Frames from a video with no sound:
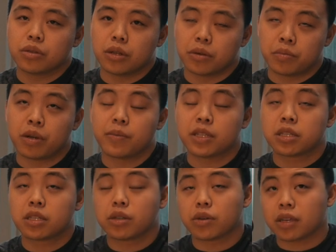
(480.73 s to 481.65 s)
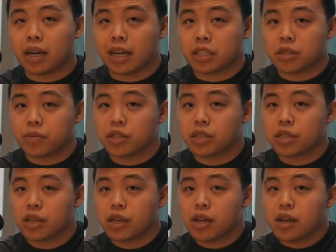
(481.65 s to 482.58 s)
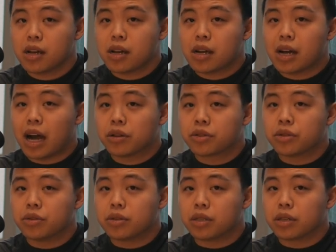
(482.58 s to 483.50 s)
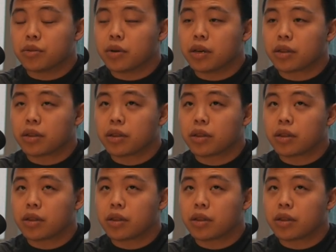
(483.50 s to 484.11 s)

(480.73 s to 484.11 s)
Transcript: you know, pretty much deal with customers, how to deal with,